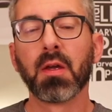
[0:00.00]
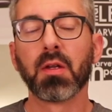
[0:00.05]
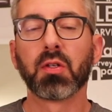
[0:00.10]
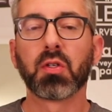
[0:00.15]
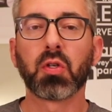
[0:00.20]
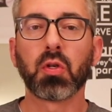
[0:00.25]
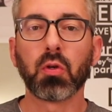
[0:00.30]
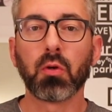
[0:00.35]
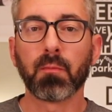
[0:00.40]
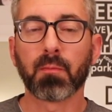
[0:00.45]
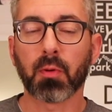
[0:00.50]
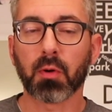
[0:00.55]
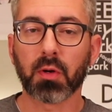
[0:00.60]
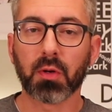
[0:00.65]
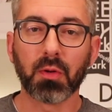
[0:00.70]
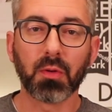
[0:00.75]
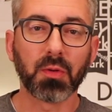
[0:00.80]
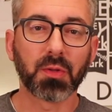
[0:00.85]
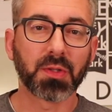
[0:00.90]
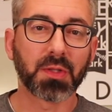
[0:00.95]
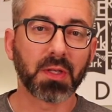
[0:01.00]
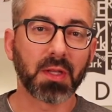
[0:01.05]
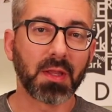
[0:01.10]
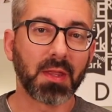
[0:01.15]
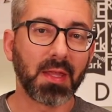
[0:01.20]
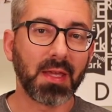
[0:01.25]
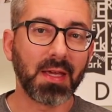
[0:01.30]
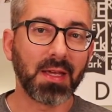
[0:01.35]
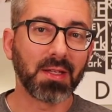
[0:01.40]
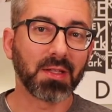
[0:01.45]
to produce
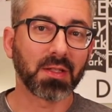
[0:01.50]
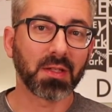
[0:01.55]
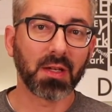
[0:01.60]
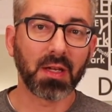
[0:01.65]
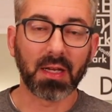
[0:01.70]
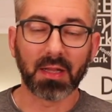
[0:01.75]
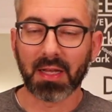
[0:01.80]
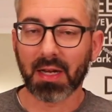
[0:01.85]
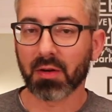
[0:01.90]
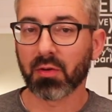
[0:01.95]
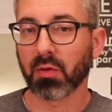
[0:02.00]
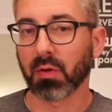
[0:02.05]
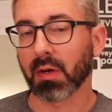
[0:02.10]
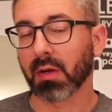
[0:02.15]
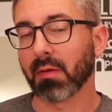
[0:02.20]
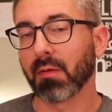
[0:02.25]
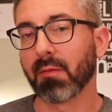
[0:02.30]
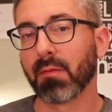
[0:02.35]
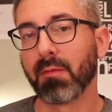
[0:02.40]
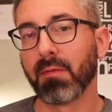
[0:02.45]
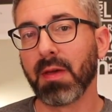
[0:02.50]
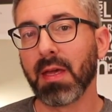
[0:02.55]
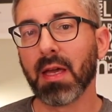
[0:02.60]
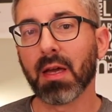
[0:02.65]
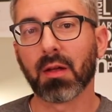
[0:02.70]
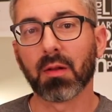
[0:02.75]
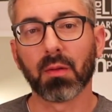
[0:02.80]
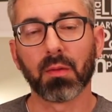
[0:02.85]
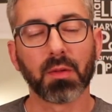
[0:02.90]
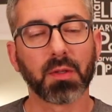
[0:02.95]
these electric
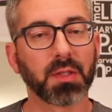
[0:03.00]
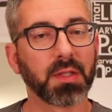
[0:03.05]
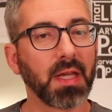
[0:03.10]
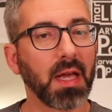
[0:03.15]
vehicles.